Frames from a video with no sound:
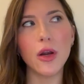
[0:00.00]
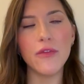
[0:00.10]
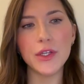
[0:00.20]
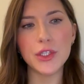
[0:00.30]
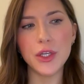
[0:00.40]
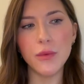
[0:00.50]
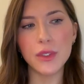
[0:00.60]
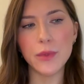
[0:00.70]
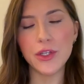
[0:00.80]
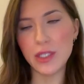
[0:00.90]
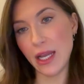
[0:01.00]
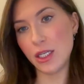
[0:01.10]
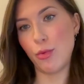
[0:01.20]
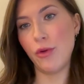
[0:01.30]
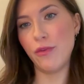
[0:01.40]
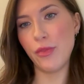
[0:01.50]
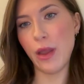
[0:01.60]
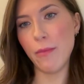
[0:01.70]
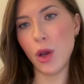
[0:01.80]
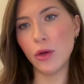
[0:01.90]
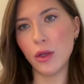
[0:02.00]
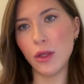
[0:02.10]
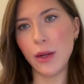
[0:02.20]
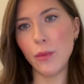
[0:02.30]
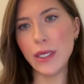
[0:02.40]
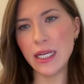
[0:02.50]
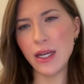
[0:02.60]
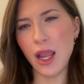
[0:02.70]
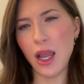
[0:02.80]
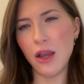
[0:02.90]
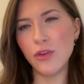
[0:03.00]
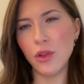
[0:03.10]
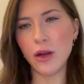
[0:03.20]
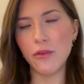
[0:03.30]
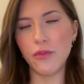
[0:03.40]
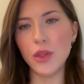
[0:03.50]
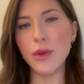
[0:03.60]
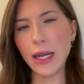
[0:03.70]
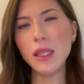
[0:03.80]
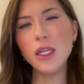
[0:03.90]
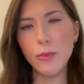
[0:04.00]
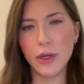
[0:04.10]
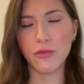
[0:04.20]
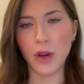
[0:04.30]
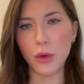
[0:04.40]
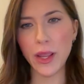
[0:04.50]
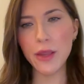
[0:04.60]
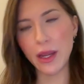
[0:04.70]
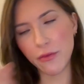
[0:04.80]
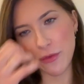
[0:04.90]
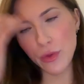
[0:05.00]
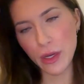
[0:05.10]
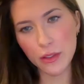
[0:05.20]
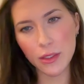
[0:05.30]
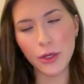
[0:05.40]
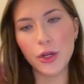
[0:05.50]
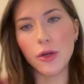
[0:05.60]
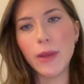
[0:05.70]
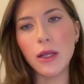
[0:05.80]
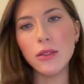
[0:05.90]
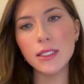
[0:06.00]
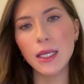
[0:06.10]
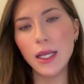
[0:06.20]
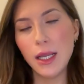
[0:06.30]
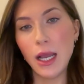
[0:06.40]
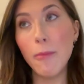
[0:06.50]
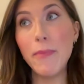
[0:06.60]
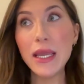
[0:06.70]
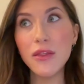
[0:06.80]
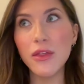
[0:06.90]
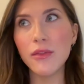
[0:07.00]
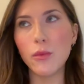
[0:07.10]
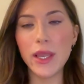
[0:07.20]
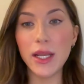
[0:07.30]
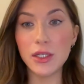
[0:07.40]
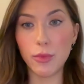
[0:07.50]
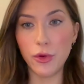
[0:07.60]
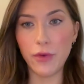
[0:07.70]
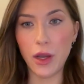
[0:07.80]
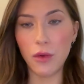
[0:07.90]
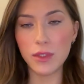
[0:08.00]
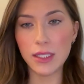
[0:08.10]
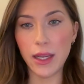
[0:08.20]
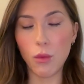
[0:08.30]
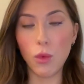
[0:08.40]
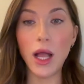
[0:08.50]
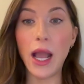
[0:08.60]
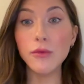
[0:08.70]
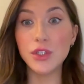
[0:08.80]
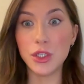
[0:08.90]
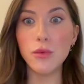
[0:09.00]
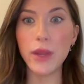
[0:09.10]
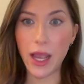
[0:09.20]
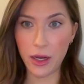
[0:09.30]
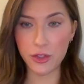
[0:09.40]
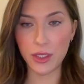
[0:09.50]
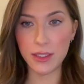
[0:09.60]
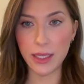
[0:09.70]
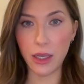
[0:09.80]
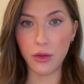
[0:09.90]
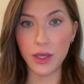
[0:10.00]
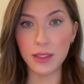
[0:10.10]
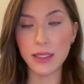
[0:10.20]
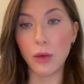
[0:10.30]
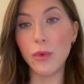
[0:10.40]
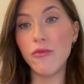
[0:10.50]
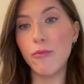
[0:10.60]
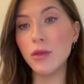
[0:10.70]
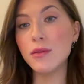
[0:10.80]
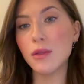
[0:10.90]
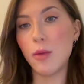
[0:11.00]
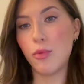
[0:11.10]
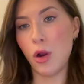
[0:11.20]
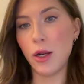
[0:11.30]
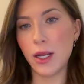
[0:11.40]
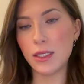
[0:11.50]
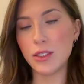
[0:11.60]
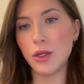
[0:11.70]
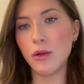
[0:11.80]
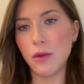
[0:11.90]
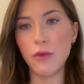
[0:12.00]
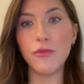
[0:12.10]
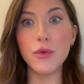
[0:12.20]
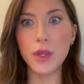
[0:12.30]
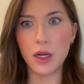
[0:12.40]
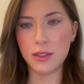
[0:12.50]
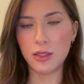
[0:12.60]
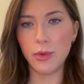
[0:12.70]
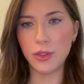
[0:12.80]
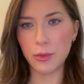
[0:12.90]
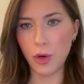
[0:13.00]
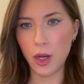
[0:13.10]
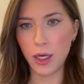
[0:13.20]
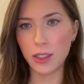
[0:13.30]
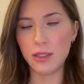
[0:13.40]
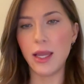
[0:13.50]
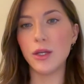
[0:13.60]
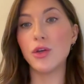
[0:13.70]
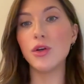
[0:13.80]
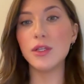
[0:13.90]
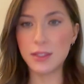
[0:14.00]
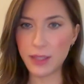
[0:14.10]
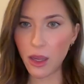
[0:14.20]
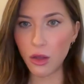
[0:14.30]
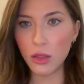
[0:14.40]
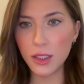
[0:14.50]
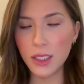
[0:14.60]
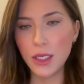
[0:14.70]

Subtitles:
part of it too was we just had to prove out that model, and we didn't have a lot of, you get a little bit of runway, you get a few years under your belt. A big thing that we had to prove out was like, well, how do we actually scale this? Like we've built a product. It took a few years to build a product that could scale.